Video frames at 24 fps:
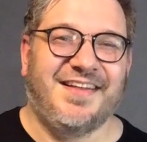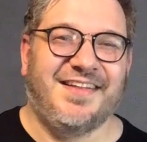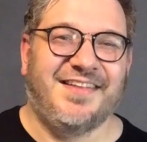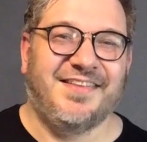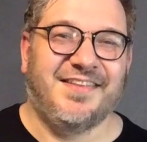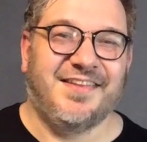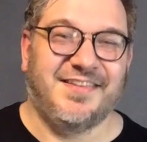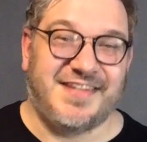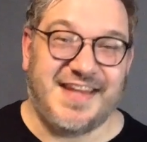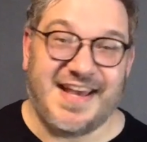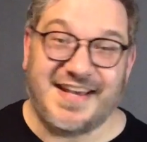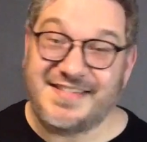
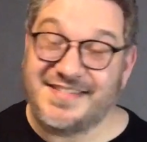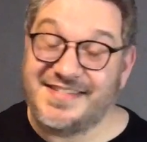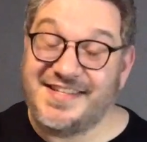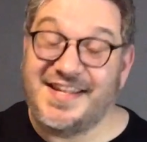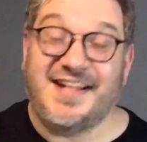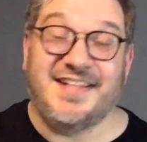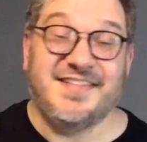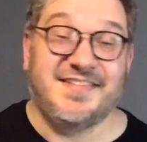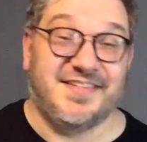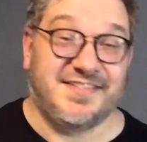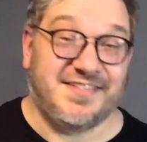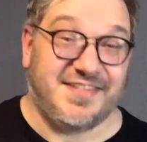The text
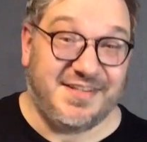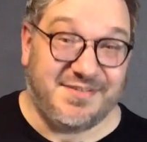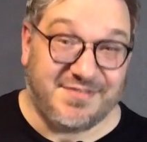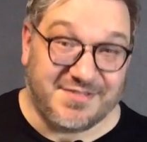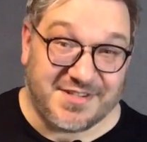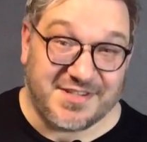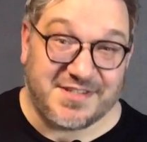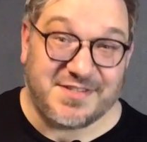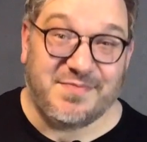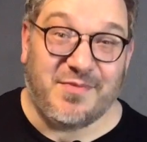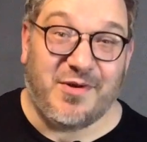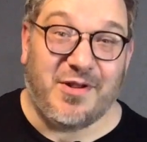tells us he was
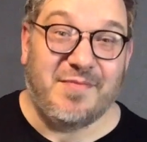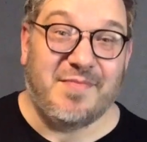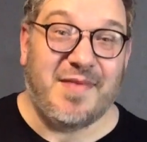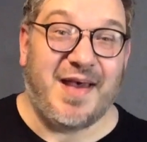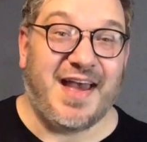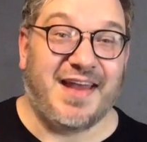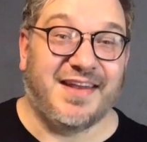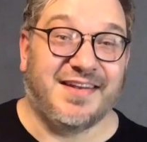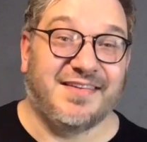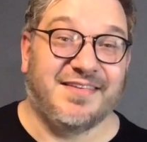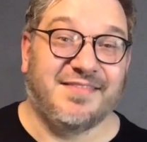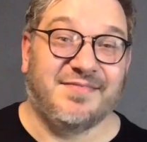a small
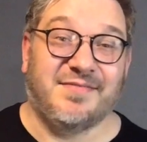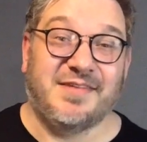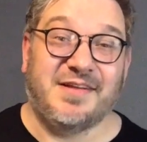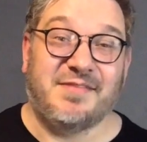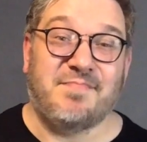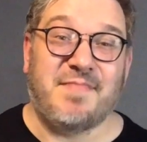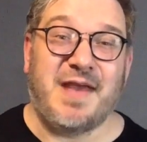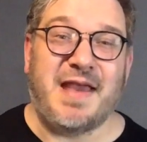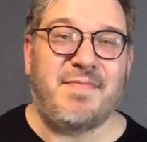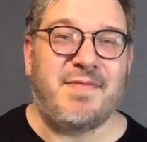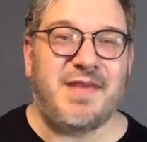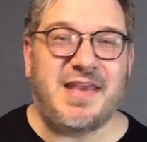man.
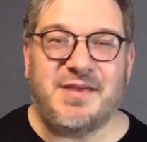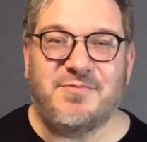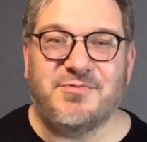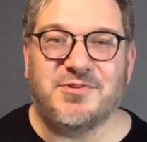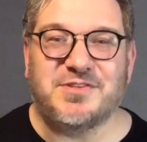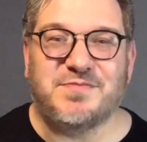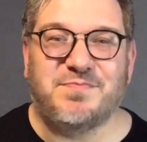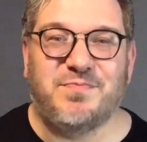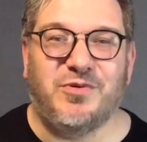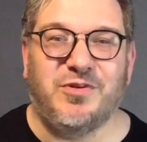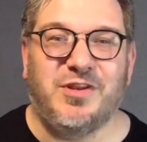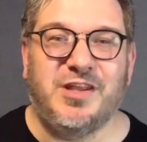Maybe he was
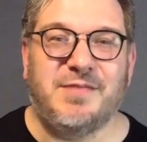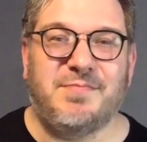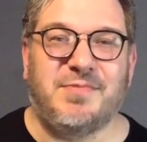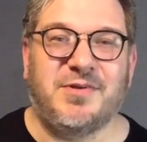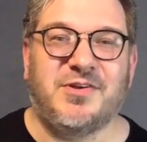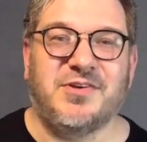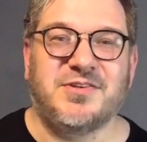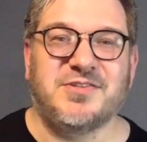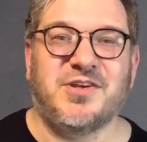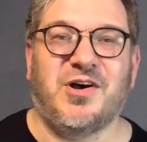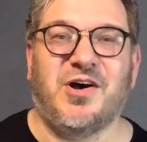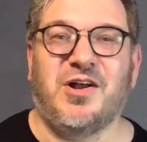bullied
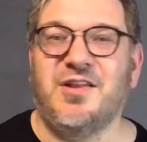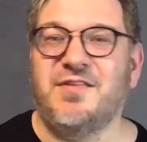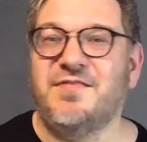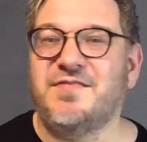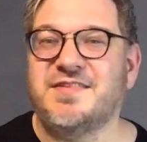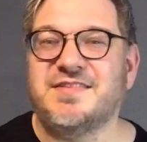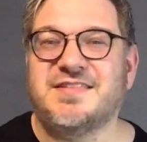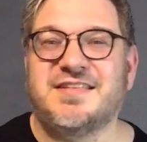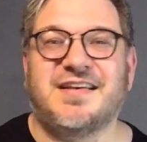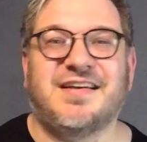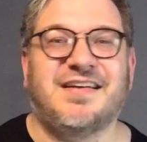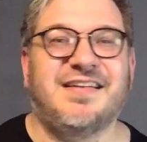because all of
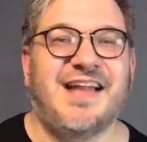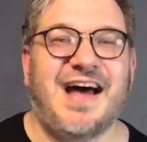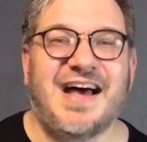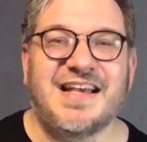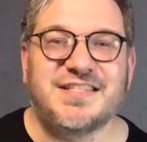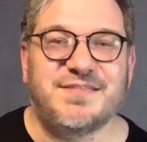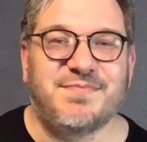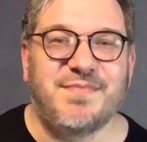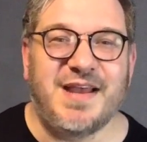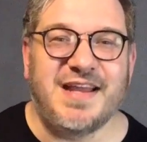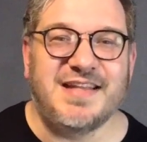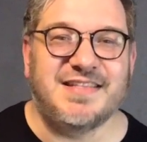his
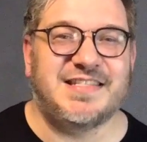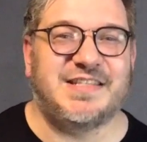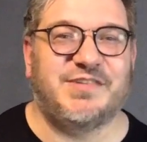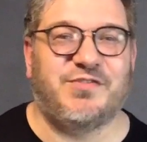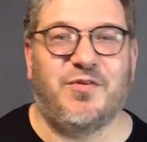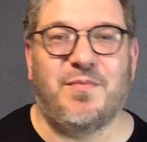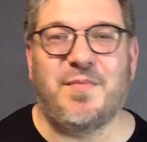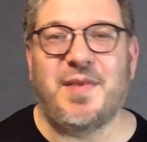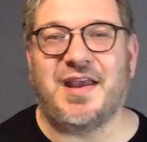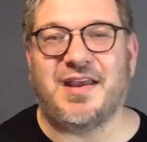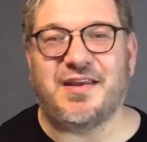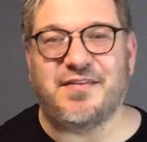classmates, they were
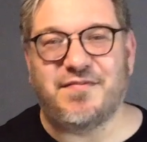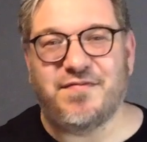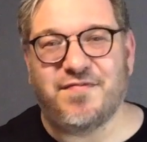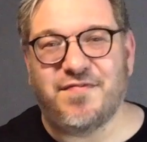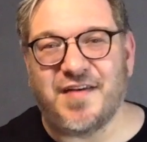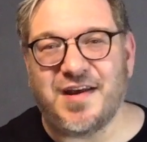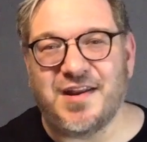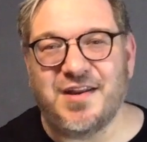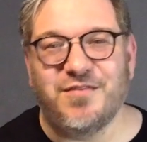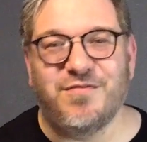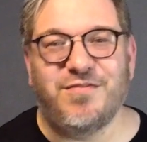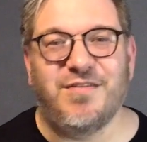making
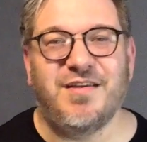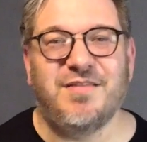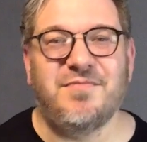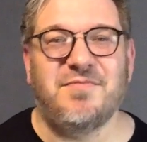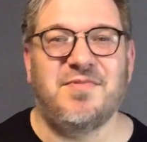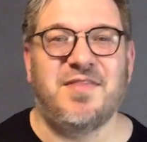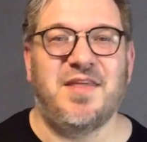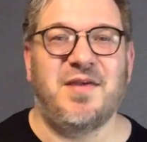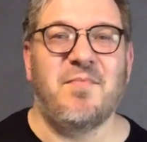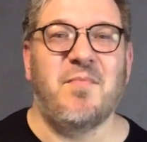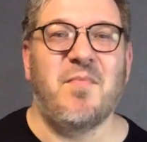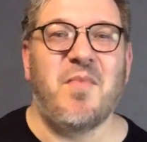fun of him
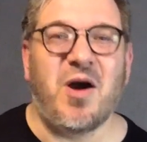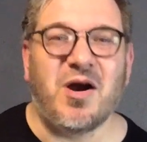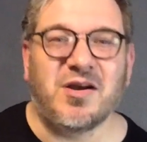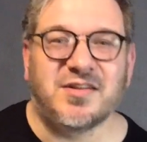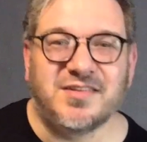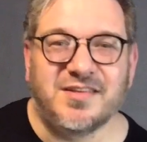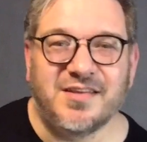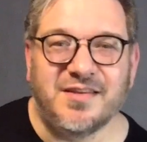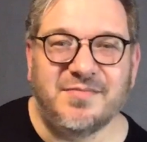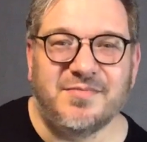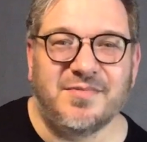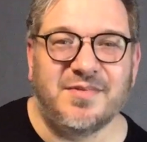and they
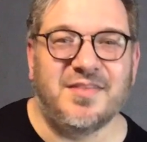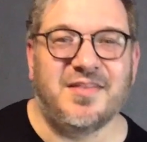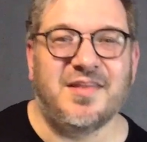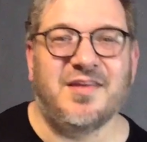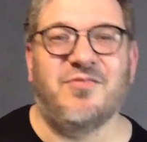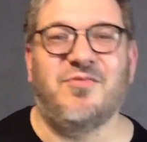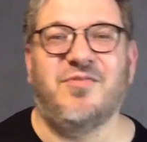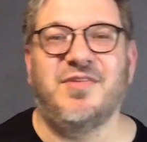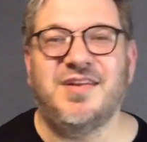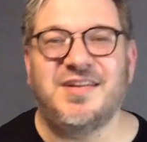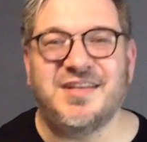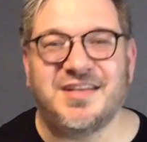mocked him and they
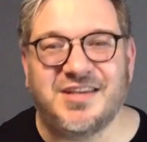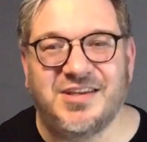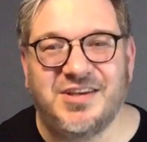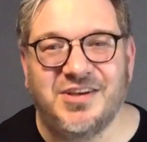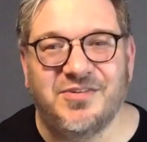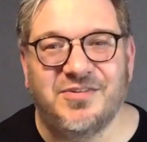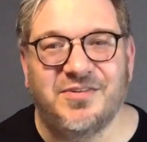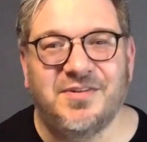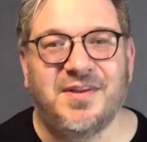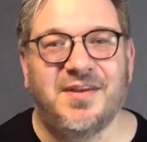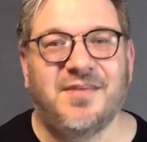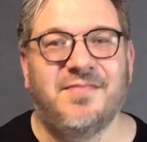
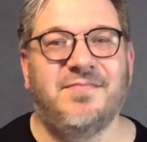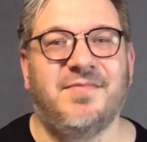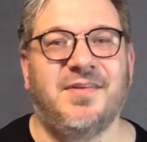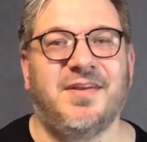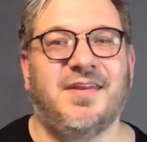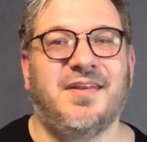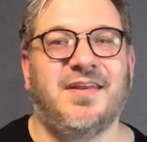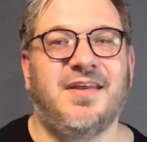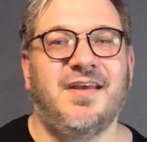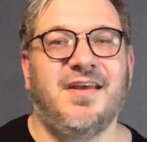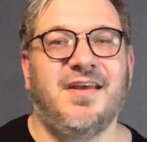ridiculed him, and